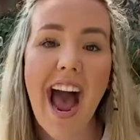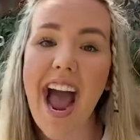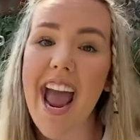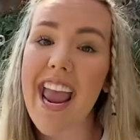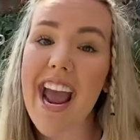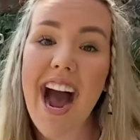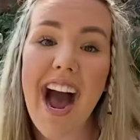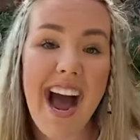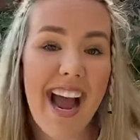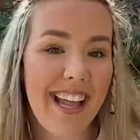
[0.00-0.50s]
I
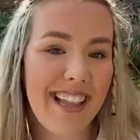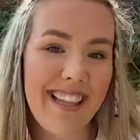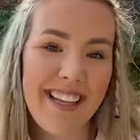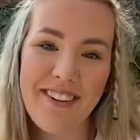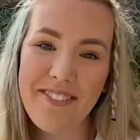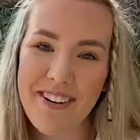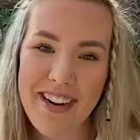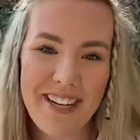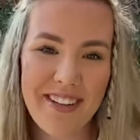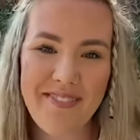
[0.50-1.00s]

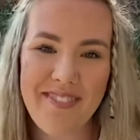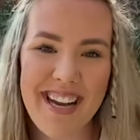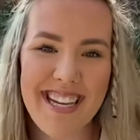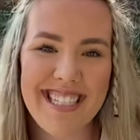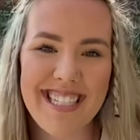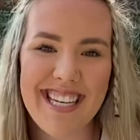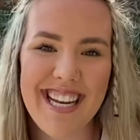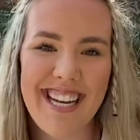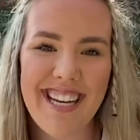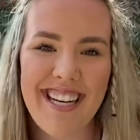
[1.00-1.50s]
highly
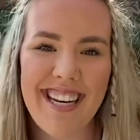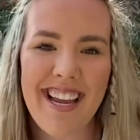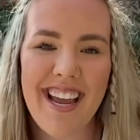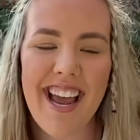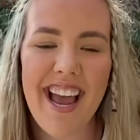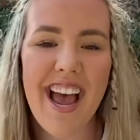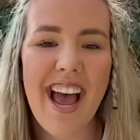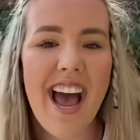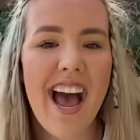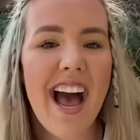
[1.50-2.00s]
recommend it.
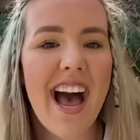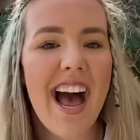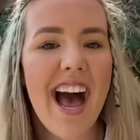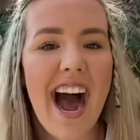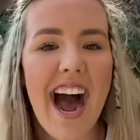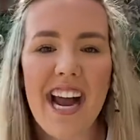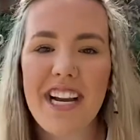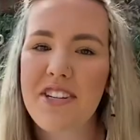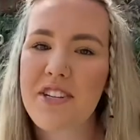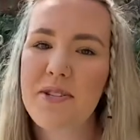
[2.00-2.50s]

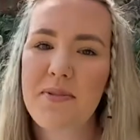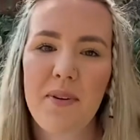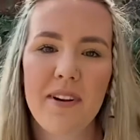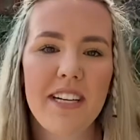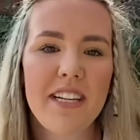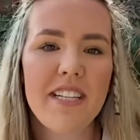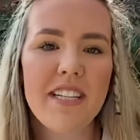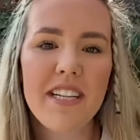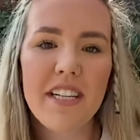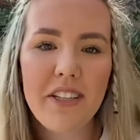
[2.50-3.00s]
I just
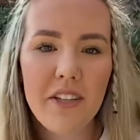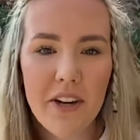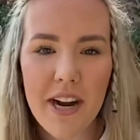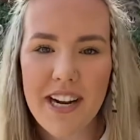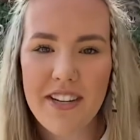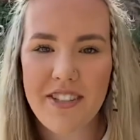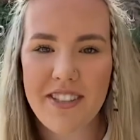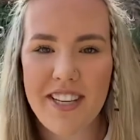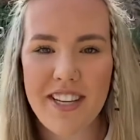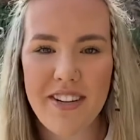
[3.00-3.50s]
wanted to
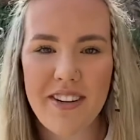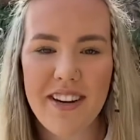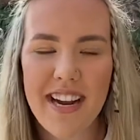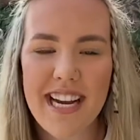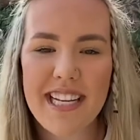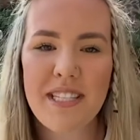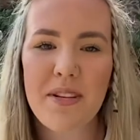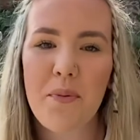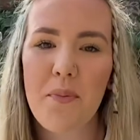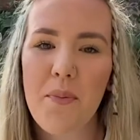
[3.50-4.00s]
congratulate you
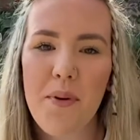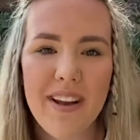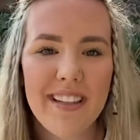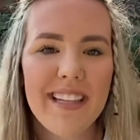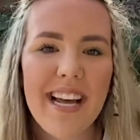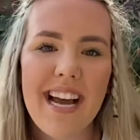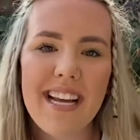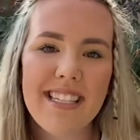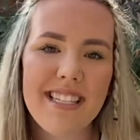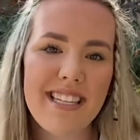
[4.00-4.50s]
guys one
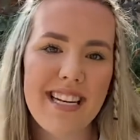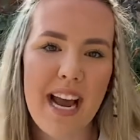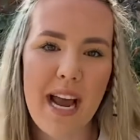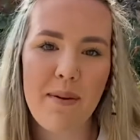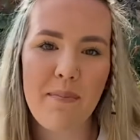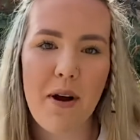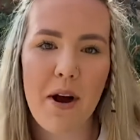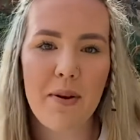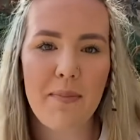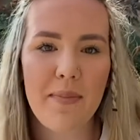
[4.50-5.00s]
last
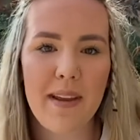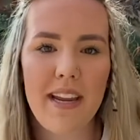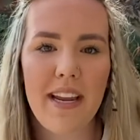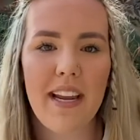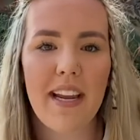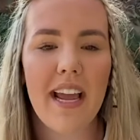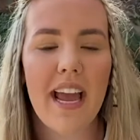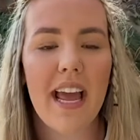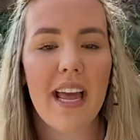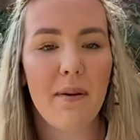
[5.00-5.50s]
time on
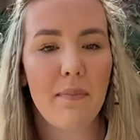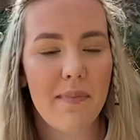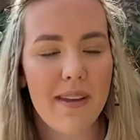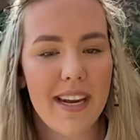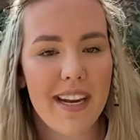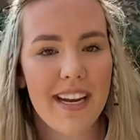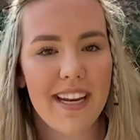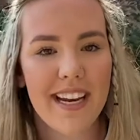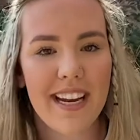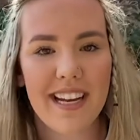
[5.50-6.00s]
being
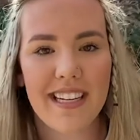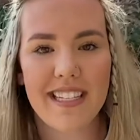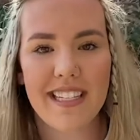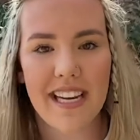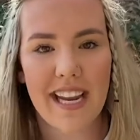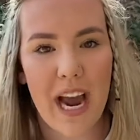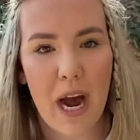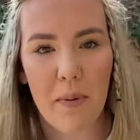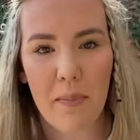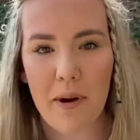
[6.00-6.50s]
admitted into
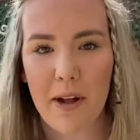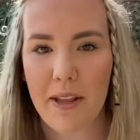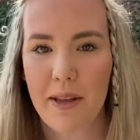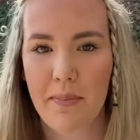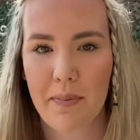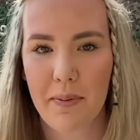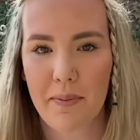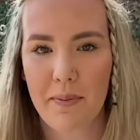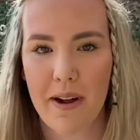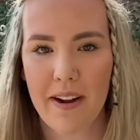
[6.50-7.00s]
Cal
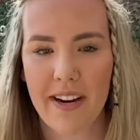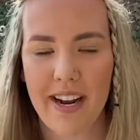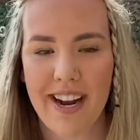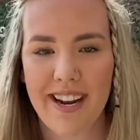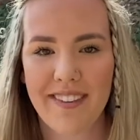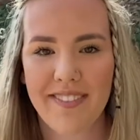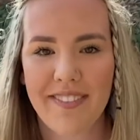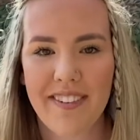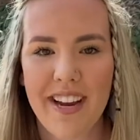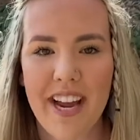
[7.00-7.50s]
Poly
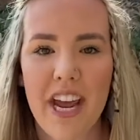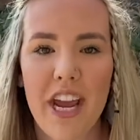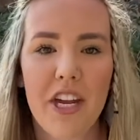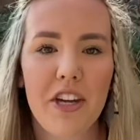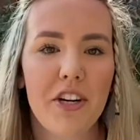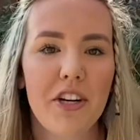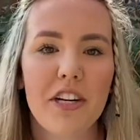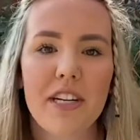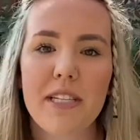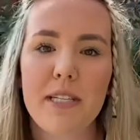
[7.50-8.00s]
Pomona.
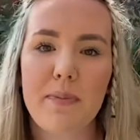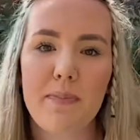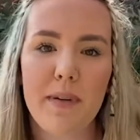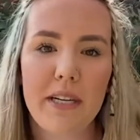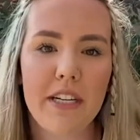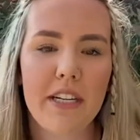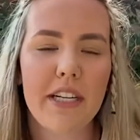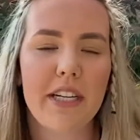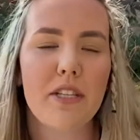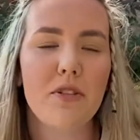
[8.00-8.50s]
Your
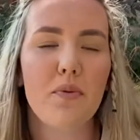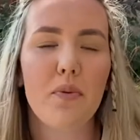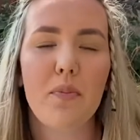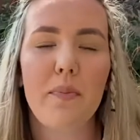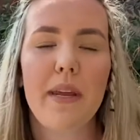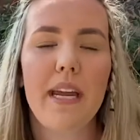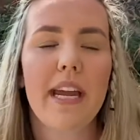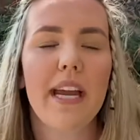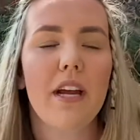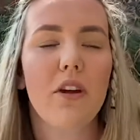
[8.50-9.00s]
experience will
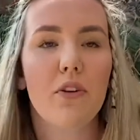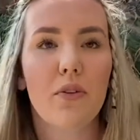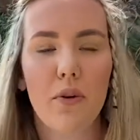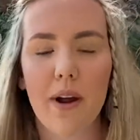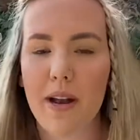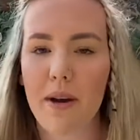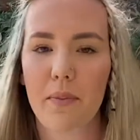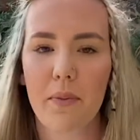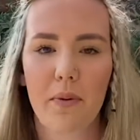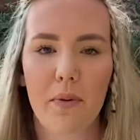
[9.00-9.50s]
be
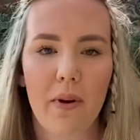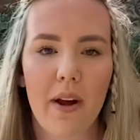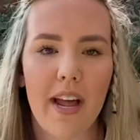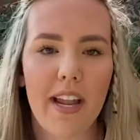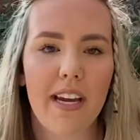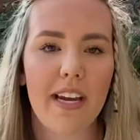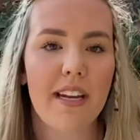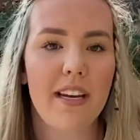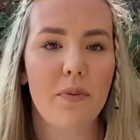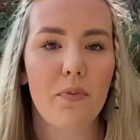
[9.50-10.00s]
incredible
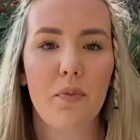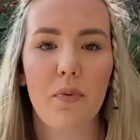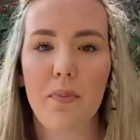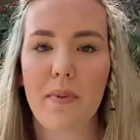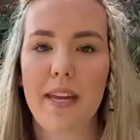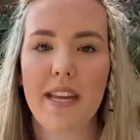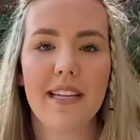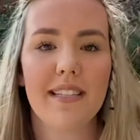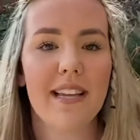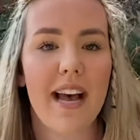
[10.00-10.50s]
and it will
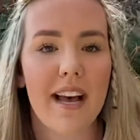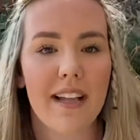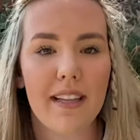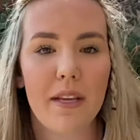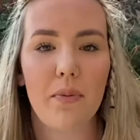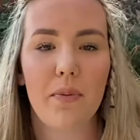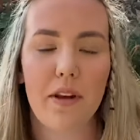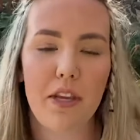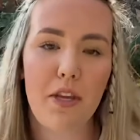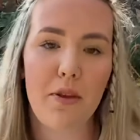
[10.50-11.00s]
be
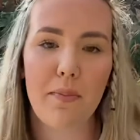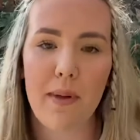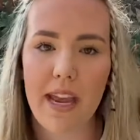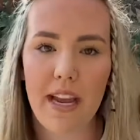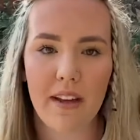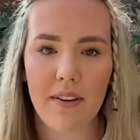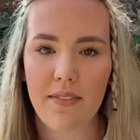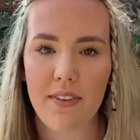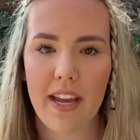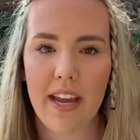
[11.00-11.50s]
exactly what you
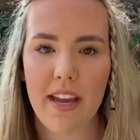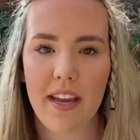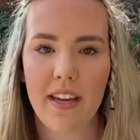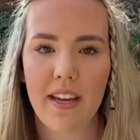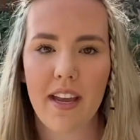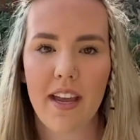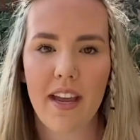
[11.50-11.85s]
make of it.